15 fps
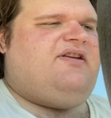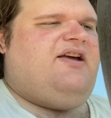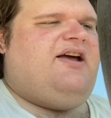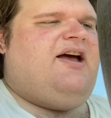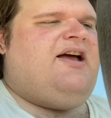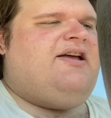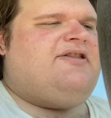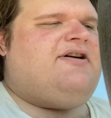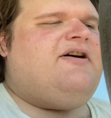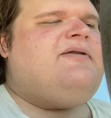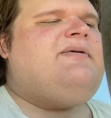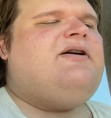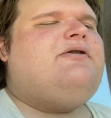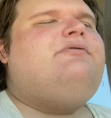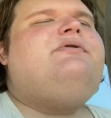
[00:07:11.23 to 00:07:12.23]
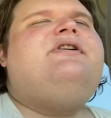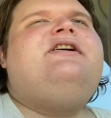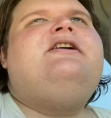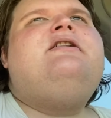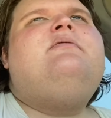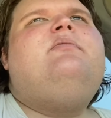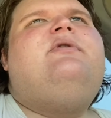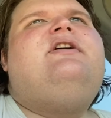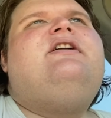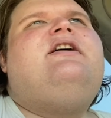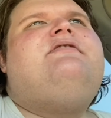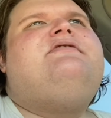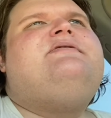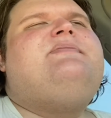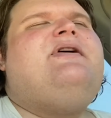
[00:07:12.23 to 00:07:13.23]
I thought about quitting, but I
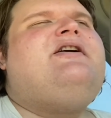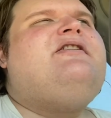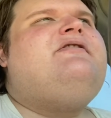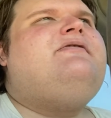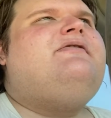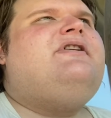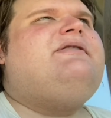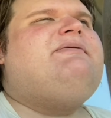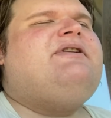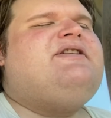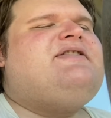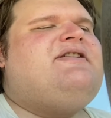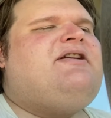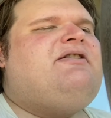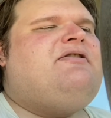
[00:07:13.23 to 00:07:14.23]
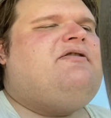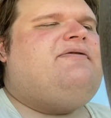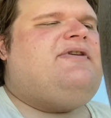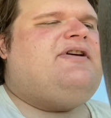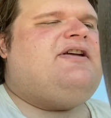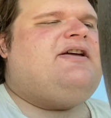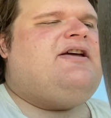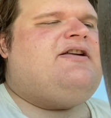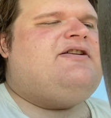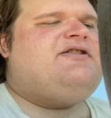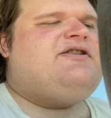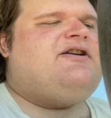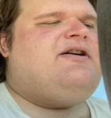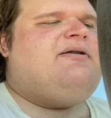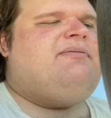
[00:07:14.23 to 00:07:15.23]
was paranoid because I didn't know if I could get a
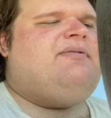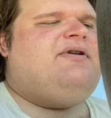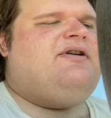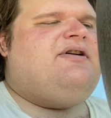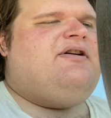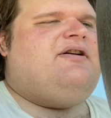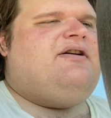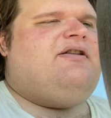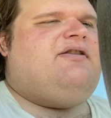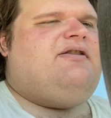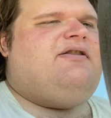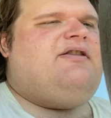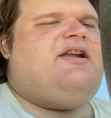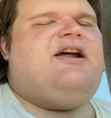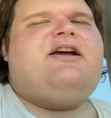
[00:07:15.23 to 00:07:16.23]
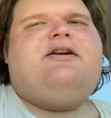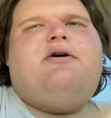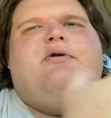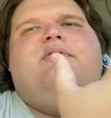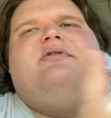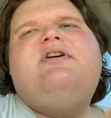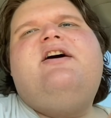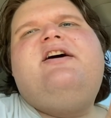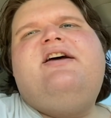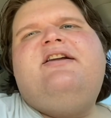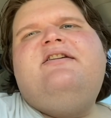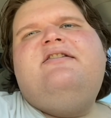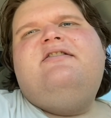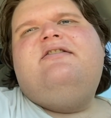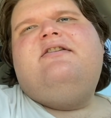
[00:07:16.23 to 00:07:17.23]
job that I could hold on,
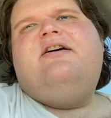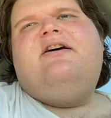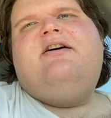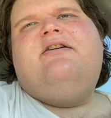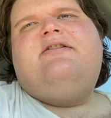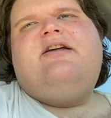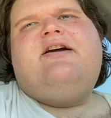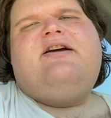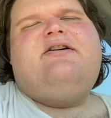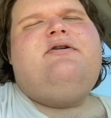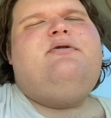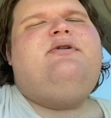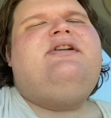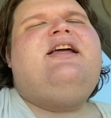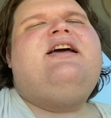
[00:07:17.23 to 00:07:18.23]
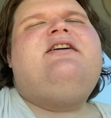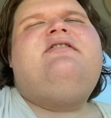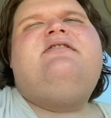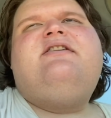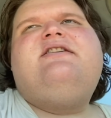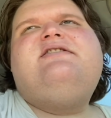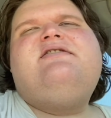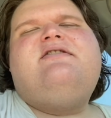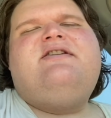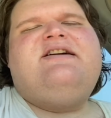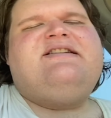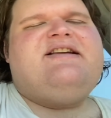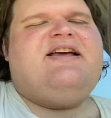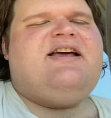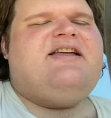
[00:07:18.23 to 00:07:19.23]
that I could hold down as long
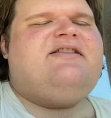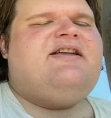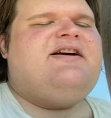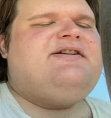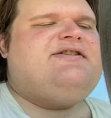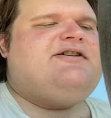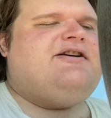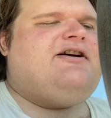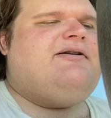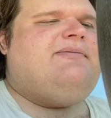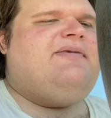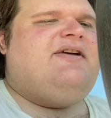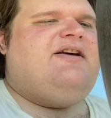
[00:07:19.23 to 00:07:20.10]
as I had that job.